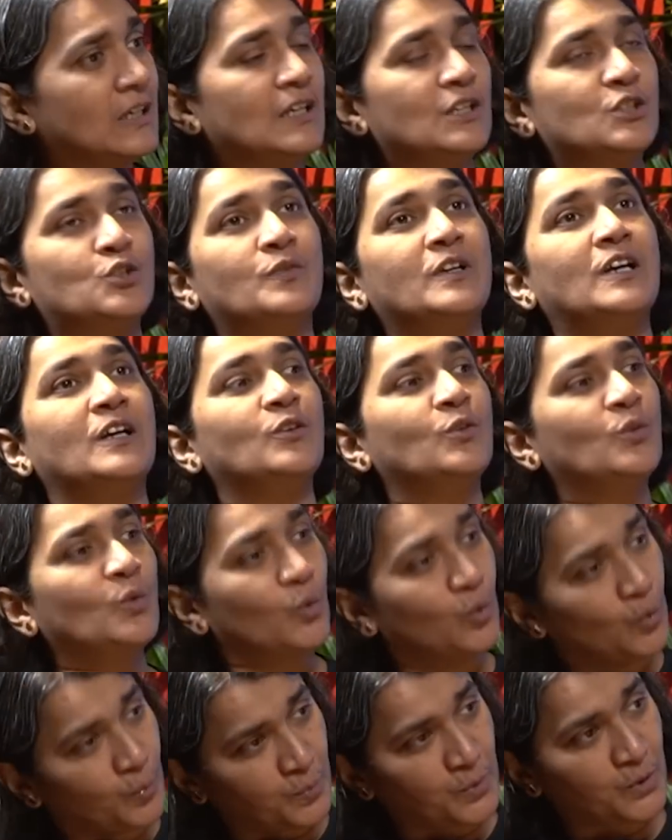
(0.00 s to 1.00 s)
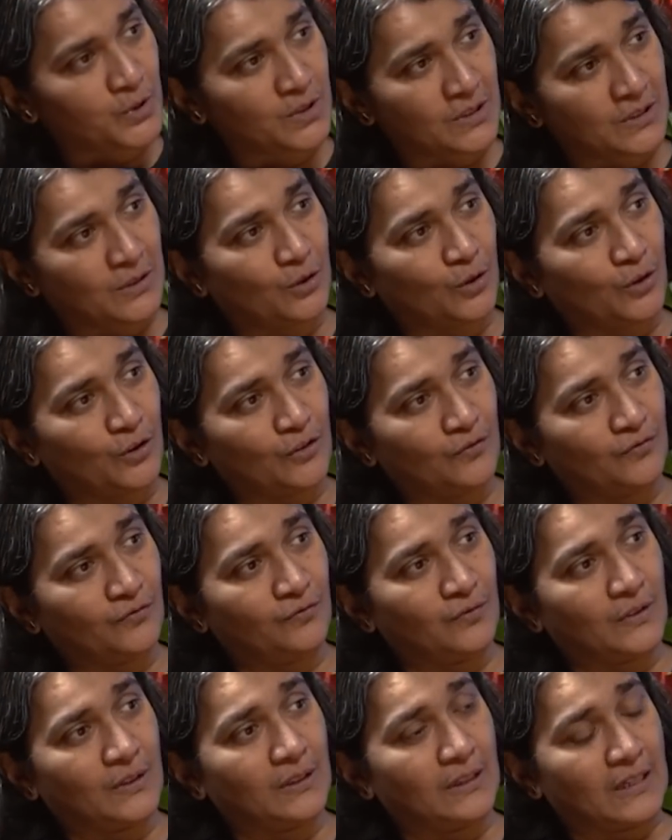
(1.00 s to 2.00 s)
And so we get groups of
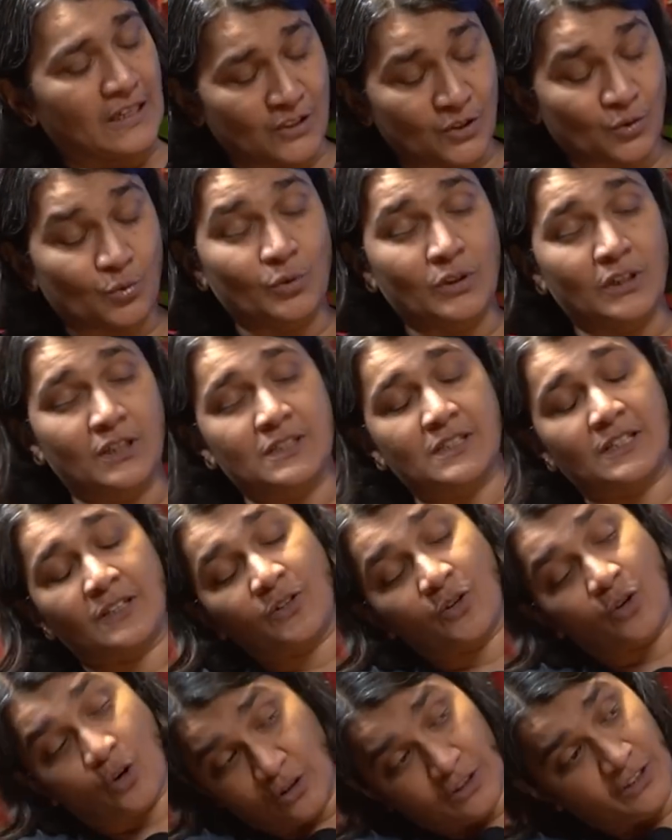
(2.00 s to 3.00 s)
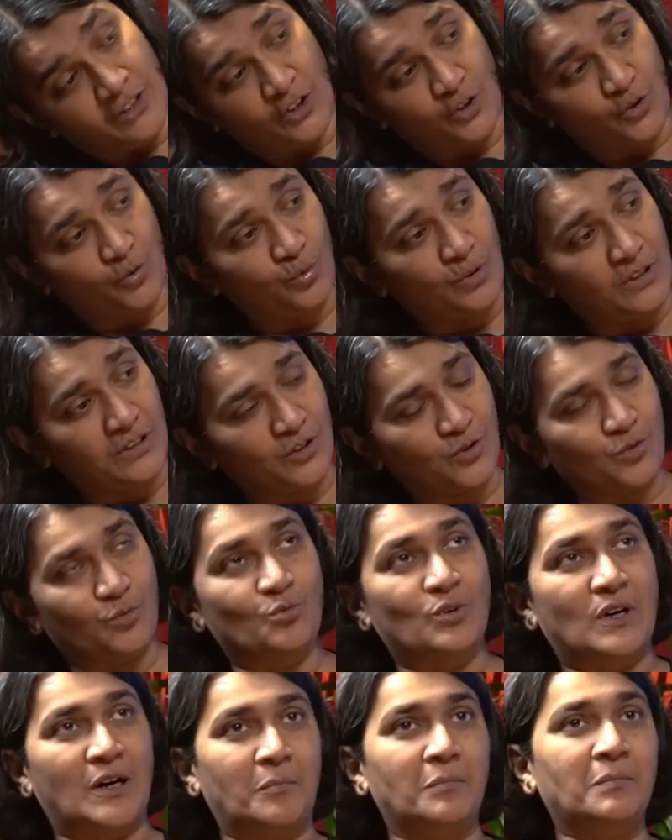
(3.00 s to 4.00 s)
high schoolers and college students who
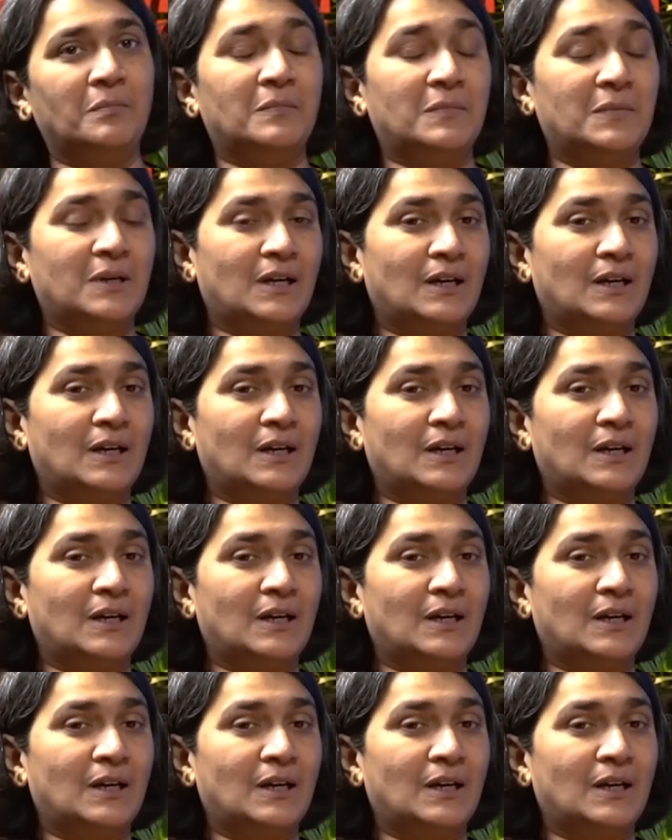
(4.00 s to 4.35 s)
come